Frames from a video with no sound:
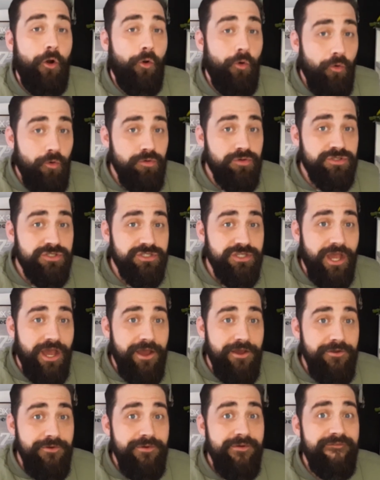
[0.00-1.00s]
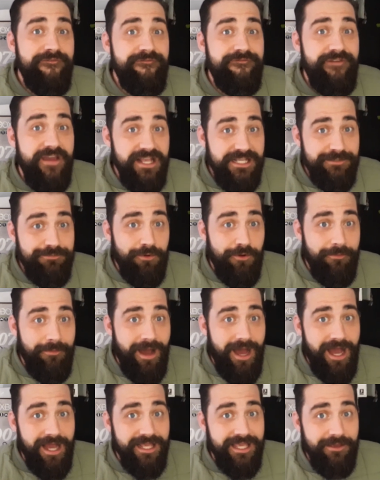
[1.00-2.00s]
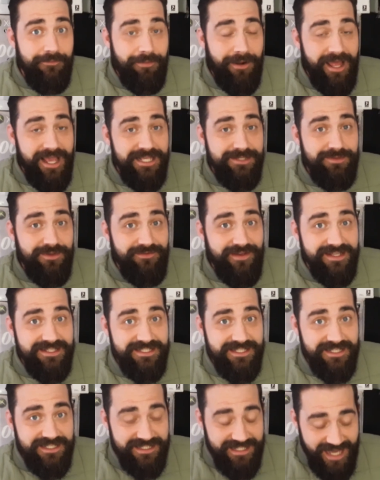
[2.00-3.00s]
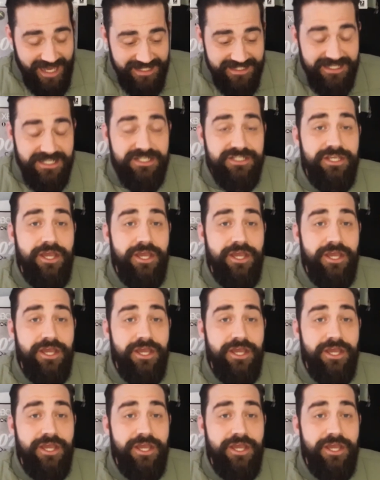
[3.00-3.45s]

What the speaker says: Also, Facebook Marketplace, we've had success.